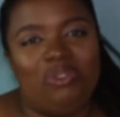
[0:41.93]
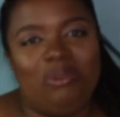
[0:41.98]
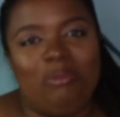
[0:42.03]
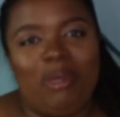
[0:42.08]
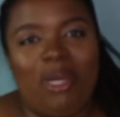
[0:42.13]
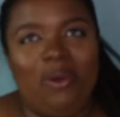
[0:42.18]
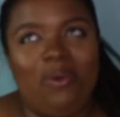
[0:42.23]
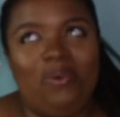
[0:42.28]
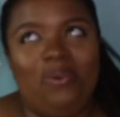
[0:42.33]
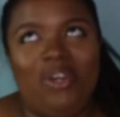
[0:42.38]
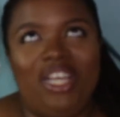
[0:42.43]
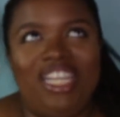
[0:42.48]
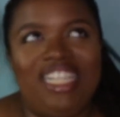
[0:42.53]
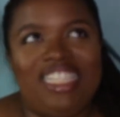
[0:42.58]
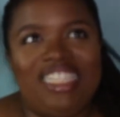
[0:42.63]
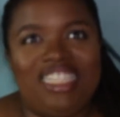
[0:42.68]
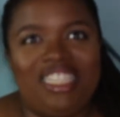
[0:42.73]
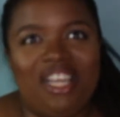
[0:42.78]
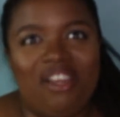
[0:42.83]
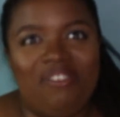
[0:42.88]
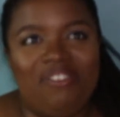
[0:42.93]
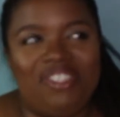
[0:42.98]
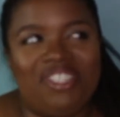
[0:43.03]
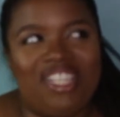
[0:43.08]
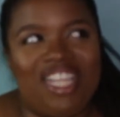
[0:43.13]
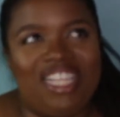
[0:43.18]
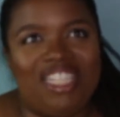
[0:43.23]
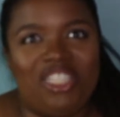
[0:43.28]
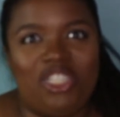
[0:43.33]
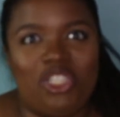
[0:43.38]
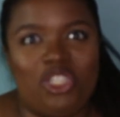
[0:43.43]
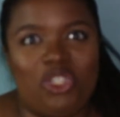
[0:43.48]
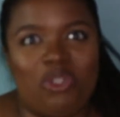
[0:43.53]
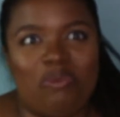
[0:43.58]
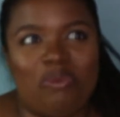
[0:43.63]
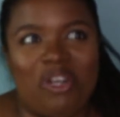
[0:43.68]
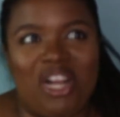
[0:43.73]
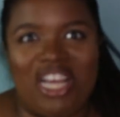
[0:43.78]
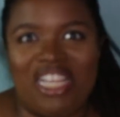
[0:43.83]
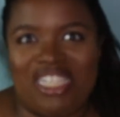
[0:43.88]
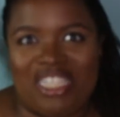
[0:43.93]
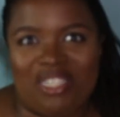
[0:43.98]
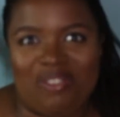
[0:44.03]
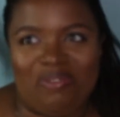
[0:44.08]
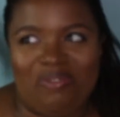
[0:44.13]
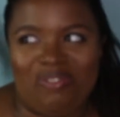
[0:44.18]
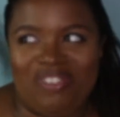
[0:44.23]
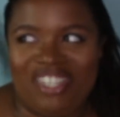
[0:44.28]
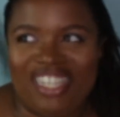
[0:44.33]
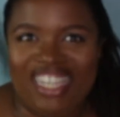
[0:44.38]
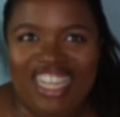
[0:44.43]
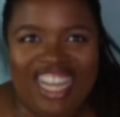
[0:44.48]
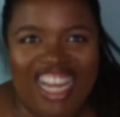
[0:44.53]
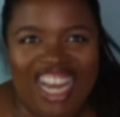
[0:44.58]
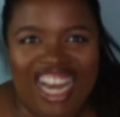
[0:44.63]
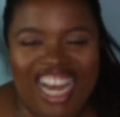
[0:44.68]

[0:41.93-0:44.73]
about wedding stuff, so that's super awesome, right?